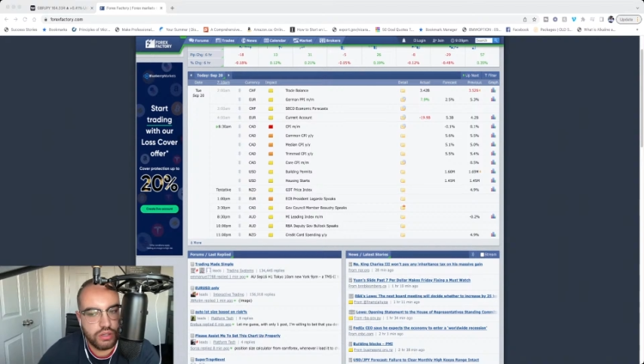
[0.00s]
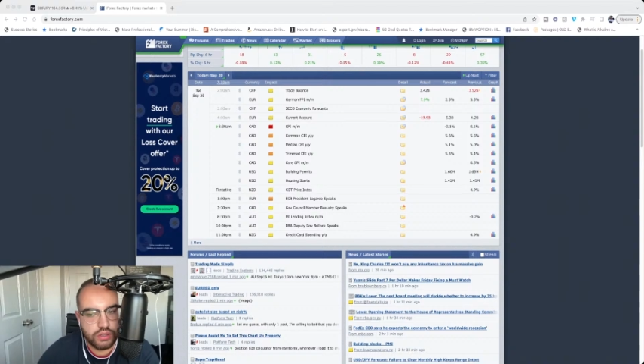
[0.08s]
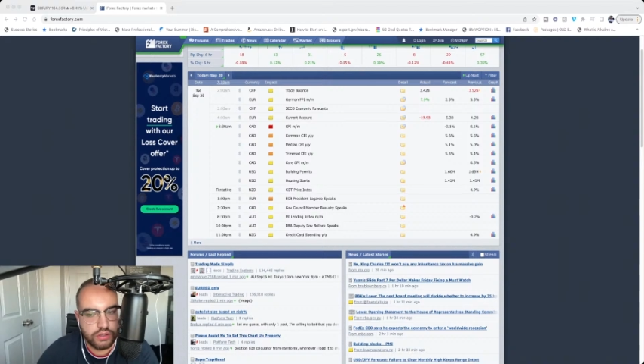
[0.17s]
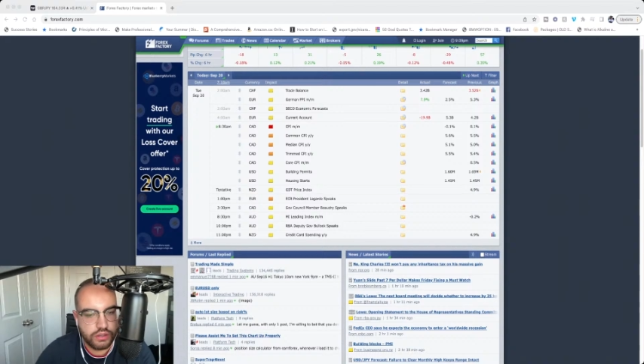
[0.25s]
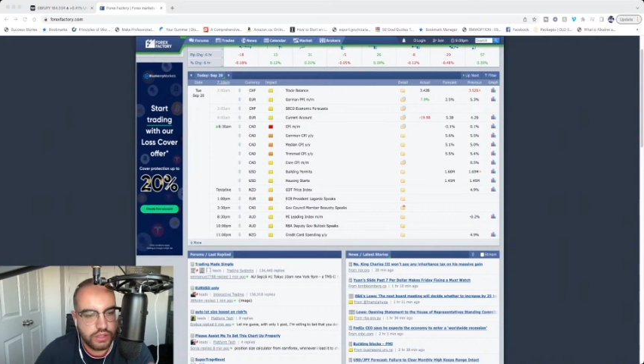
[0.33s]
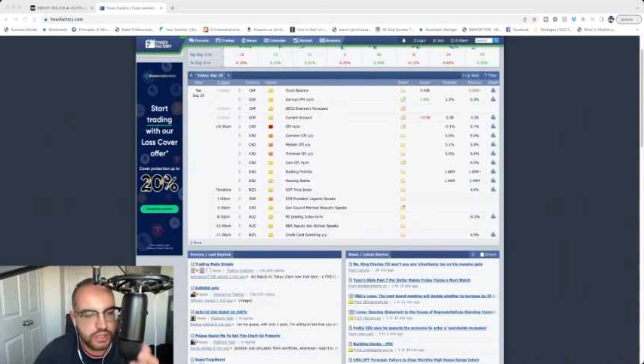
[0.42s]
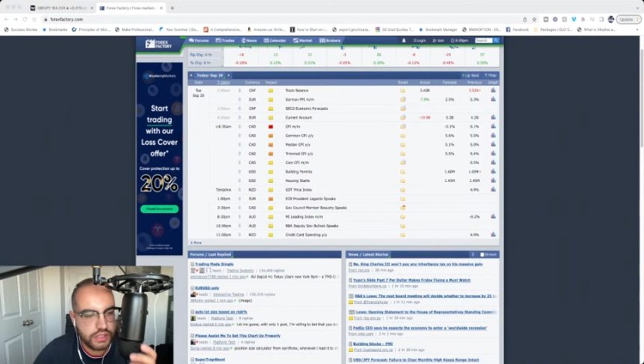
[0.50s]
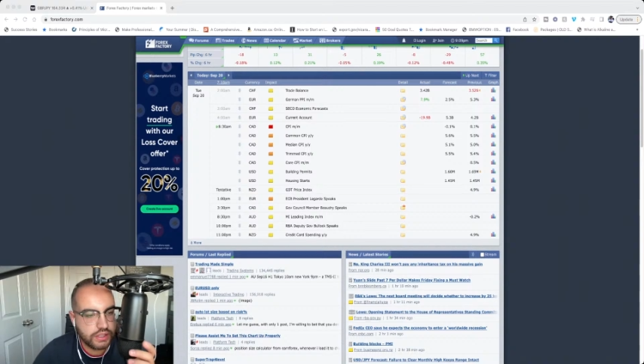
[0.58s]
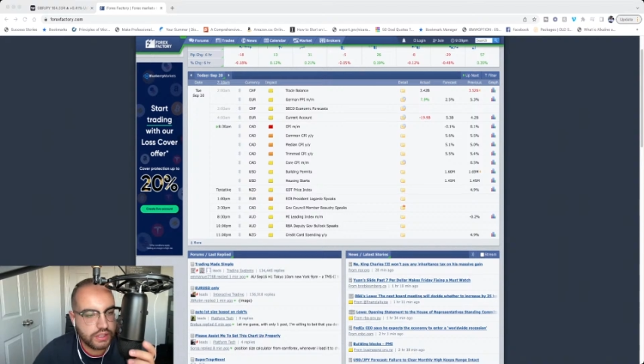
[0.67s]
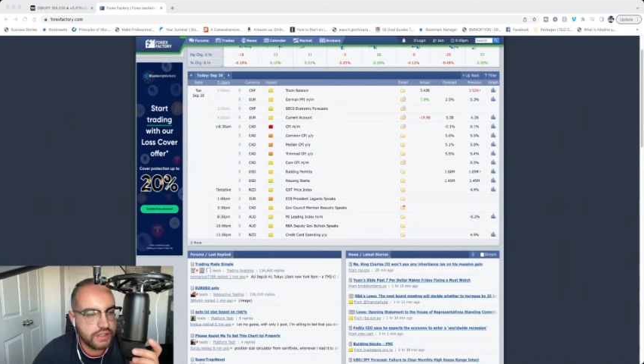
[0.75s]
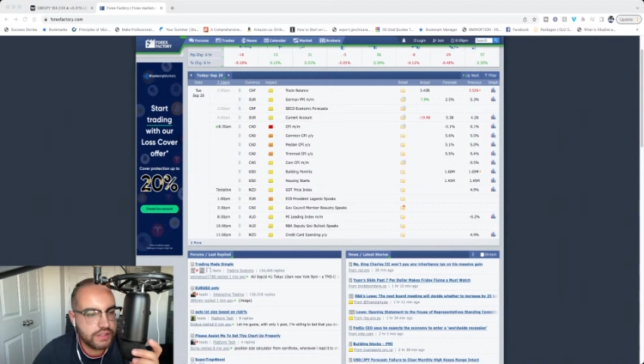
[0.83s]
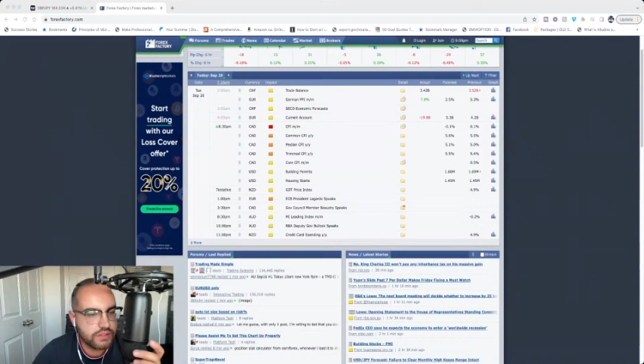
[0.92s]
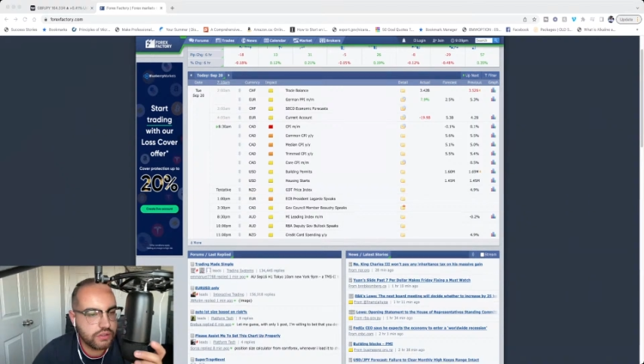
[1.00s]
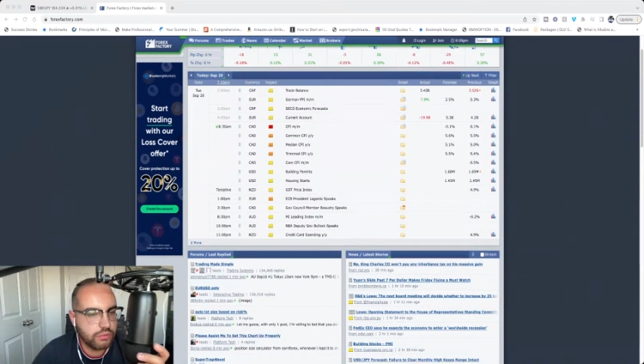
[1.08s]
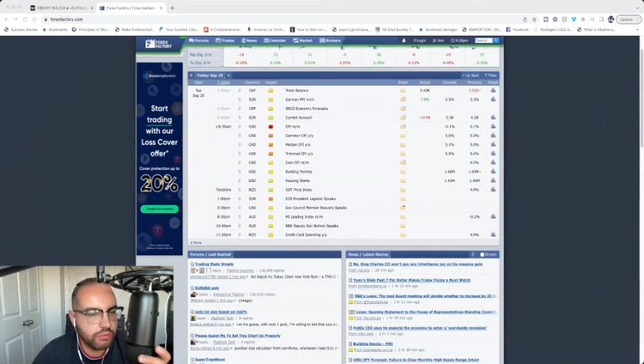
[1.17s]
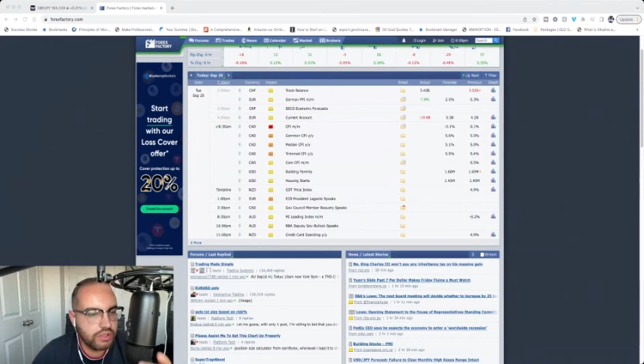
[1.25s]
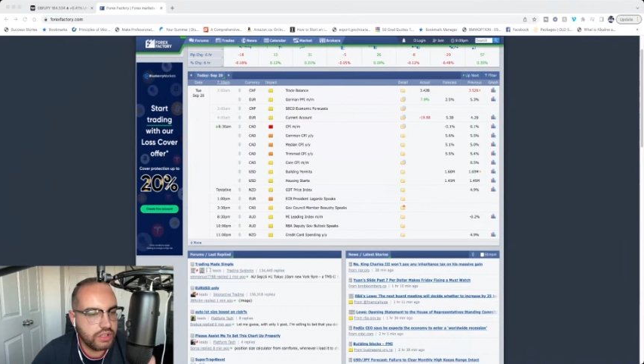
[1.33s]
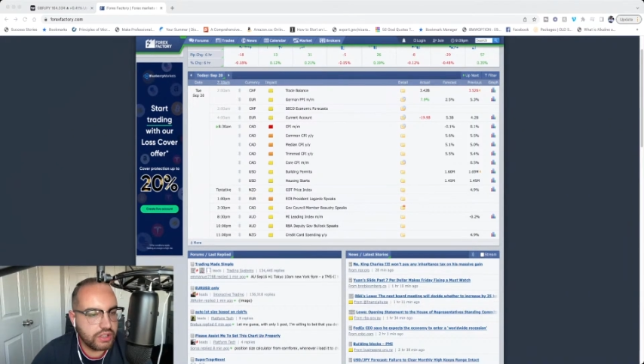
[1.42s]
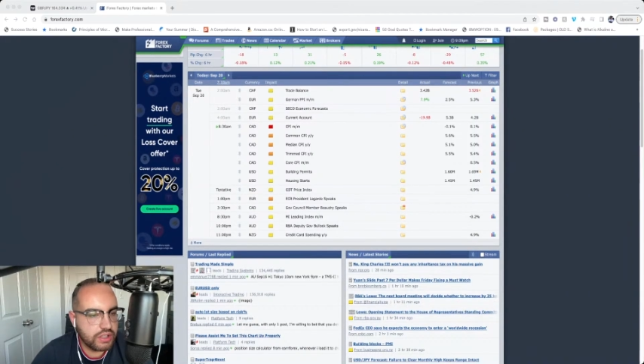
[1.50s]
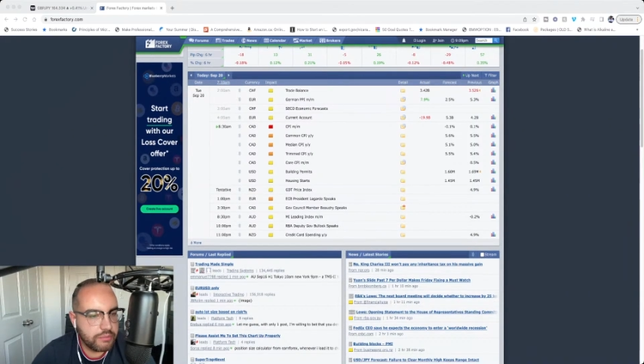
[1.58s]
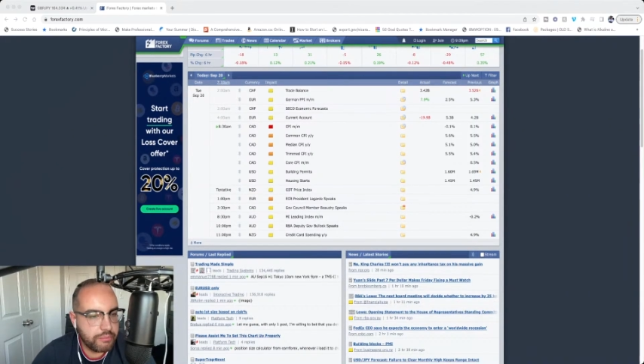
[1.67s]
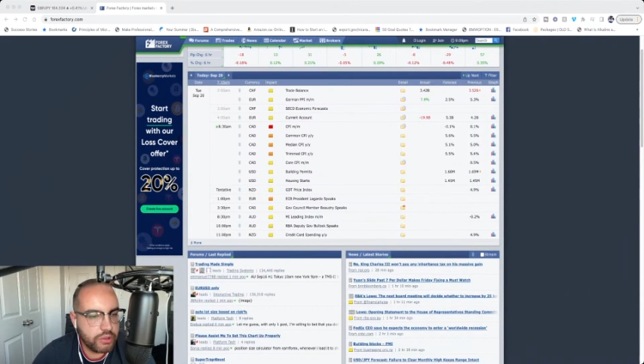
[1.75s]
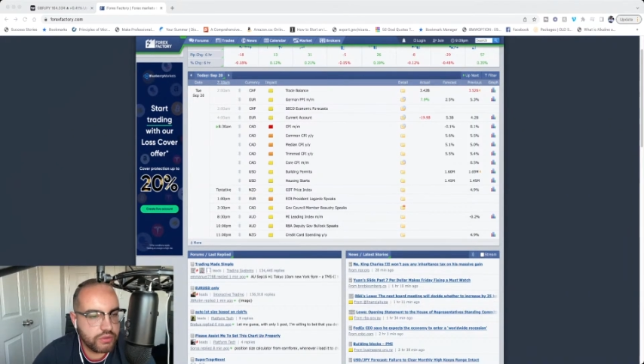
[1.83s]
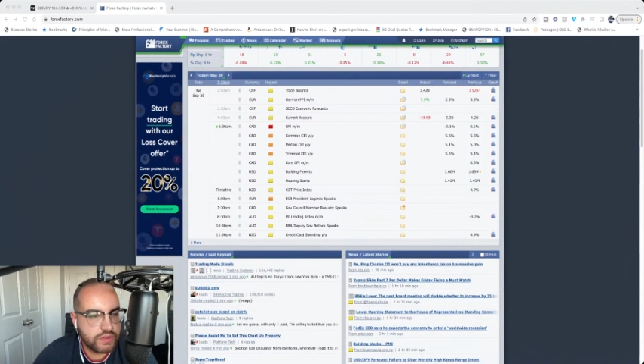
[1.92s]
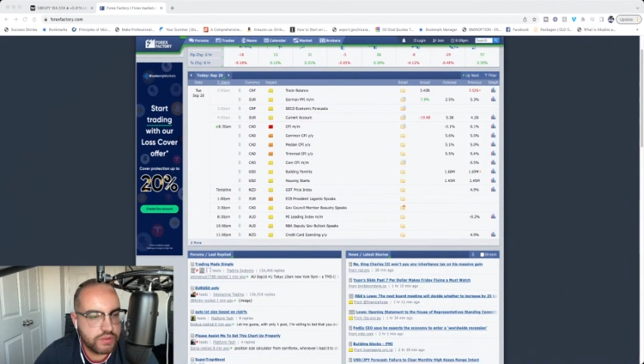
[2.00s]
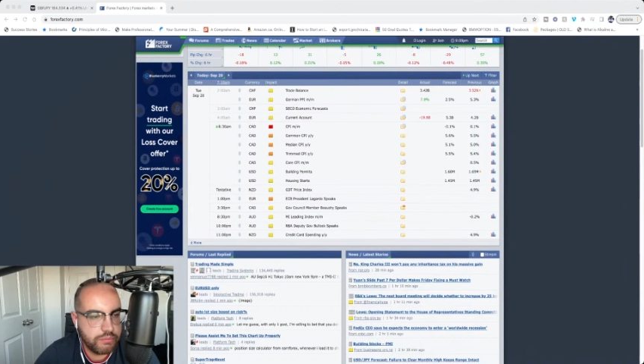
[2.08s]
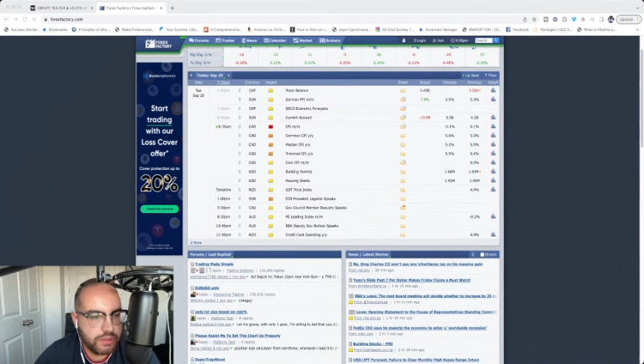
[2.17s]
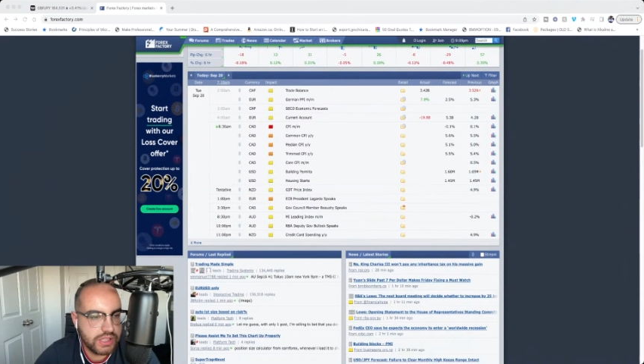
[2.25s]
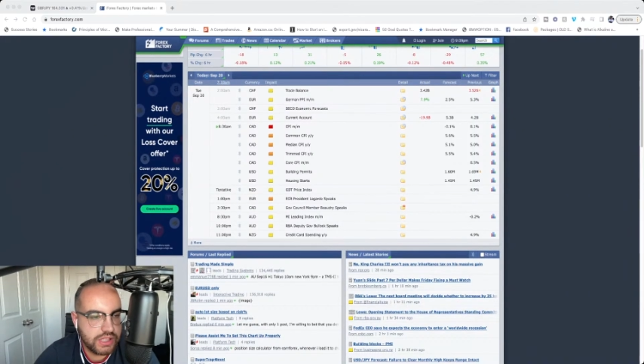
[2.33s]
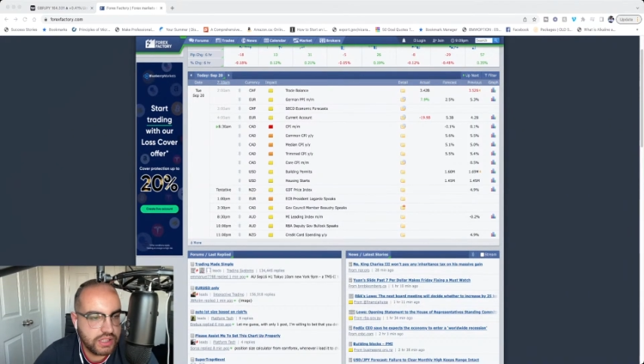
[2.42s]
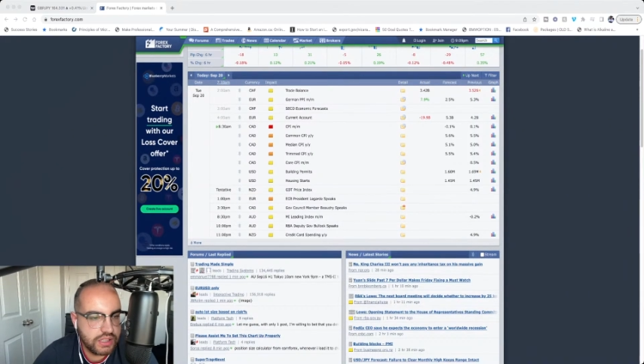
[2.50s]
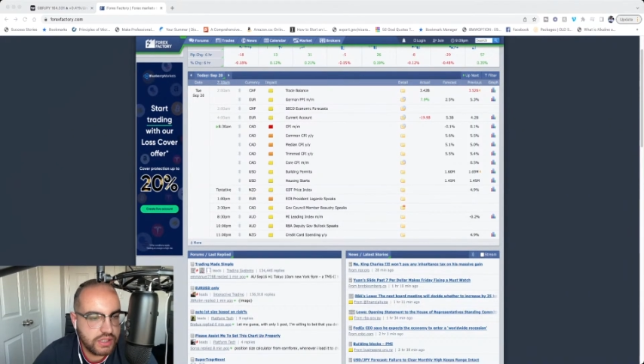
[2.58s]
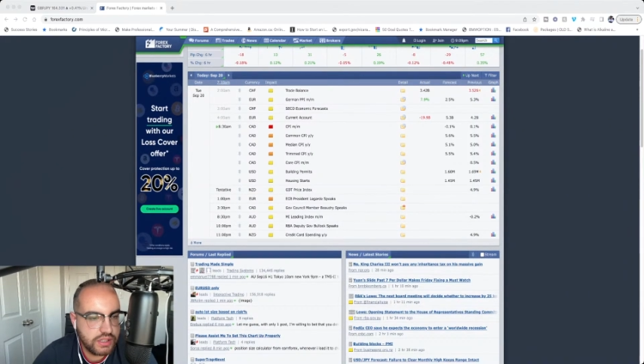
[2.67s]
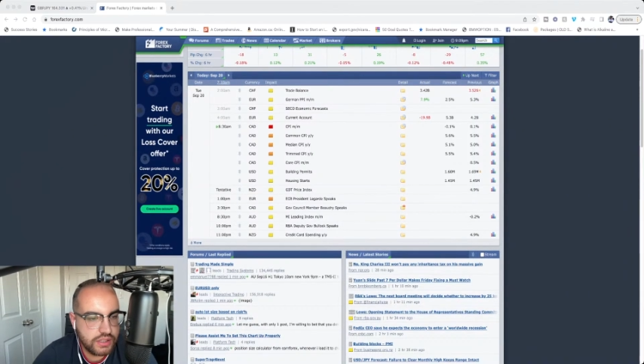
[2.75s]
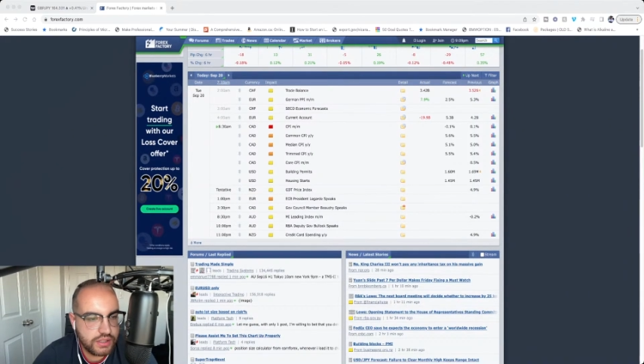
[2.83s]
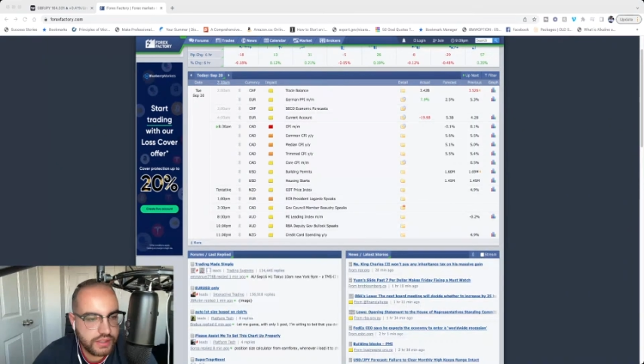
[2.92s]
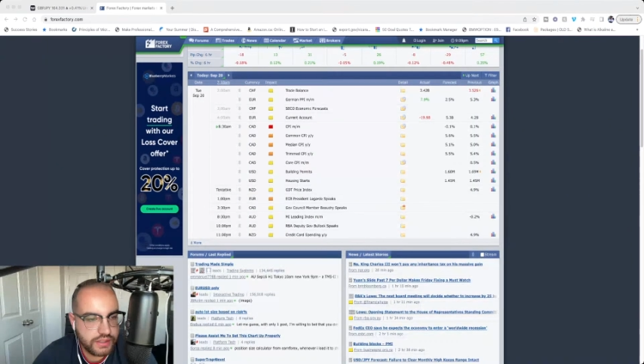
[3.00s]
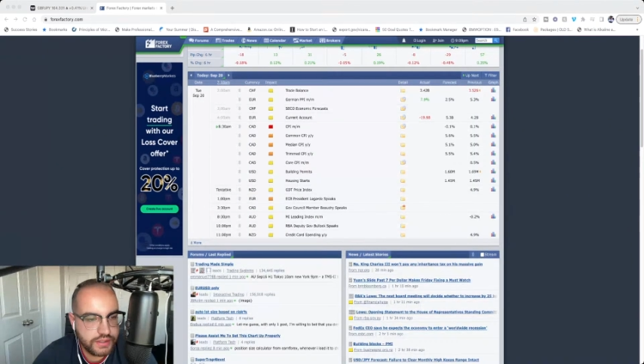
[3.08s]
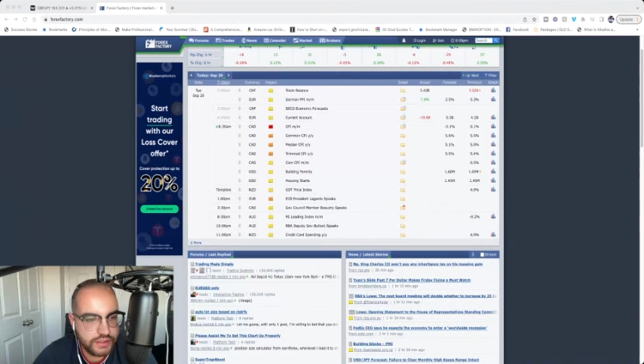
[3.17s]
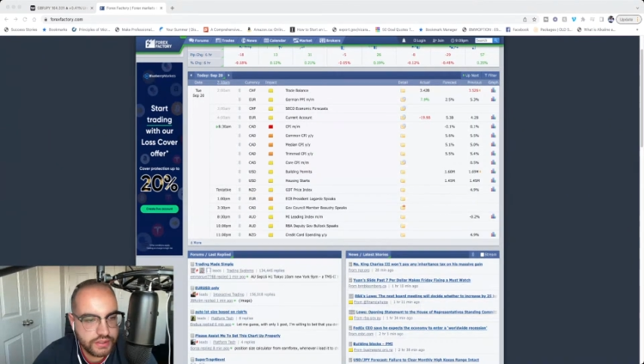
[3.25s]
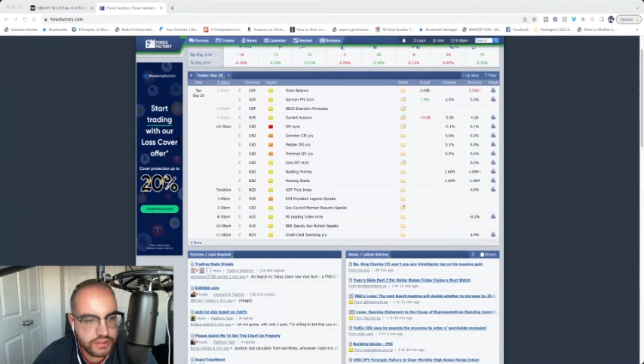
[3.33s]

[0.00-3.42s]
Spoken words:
All right, guys. So we're about to begin here.